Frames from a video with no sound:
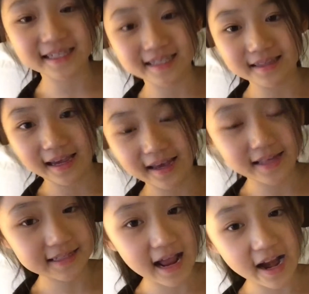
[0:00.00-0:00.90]
it's
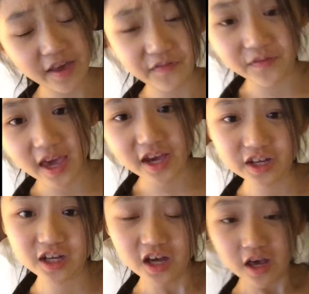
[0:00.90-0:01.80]
late, and I
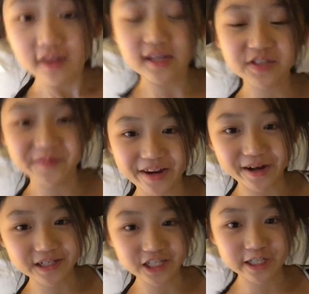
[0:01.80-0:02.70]
think this
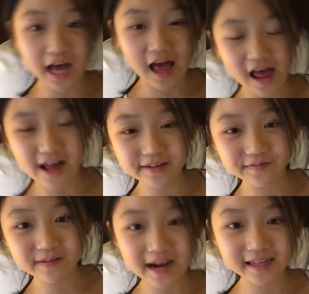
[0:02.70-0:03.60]
video should
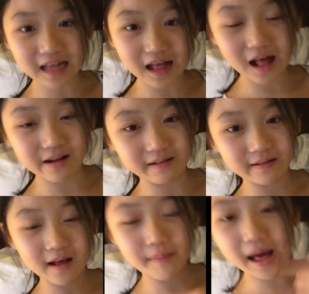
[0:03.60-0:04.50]
end right
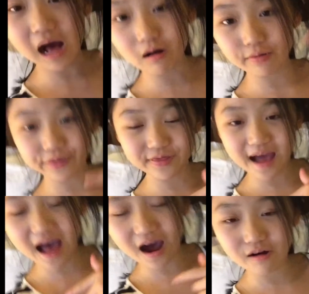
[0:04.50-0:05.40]
about
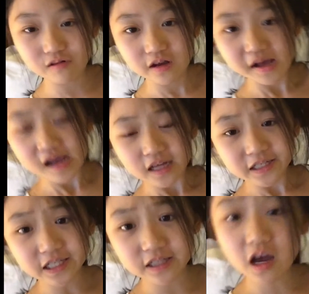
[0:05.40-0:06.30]
now.
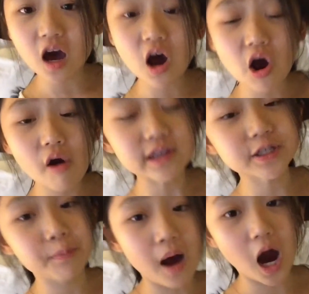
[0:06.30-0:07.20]
So
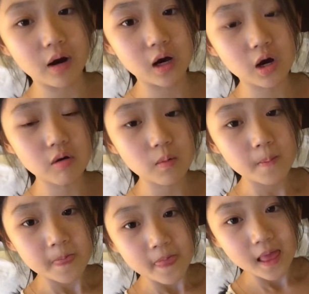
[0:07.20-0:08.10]
tomorrow,
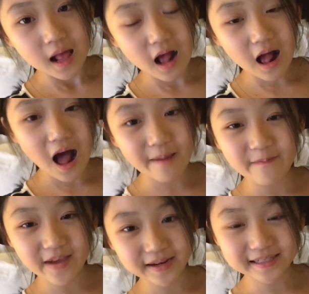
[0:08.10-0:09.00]

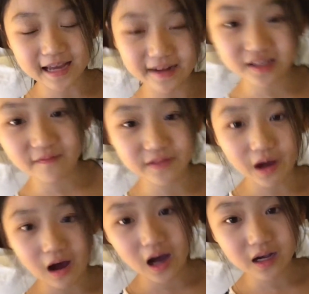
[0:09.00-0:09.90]
I'm very excited to
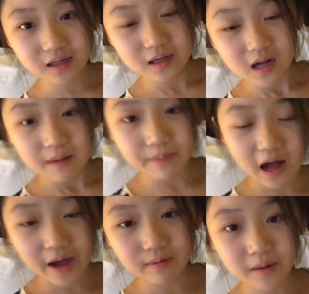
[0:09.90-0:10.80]
vlog,
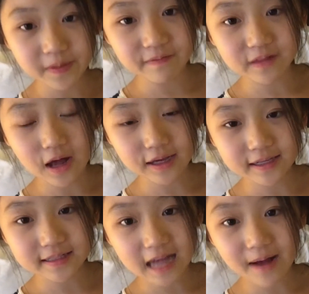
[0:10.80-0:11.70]
but I won't be
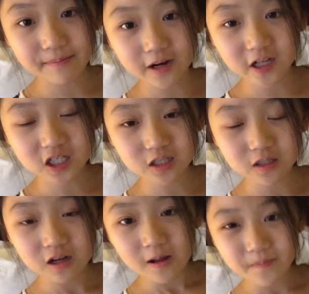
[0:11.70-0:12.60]
vlogging that
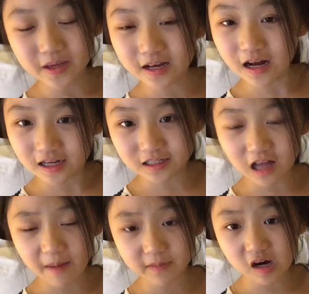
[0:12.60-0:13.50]
much because
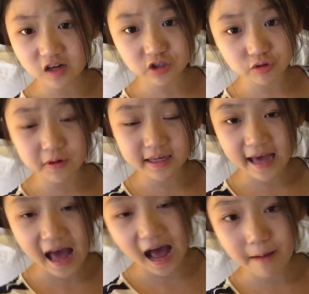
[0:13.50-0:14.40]
I'm going to a
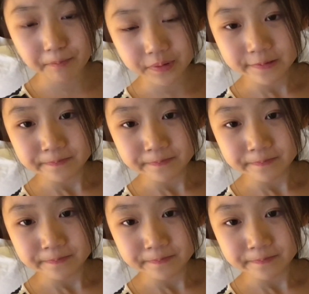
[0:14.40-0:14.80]
camp,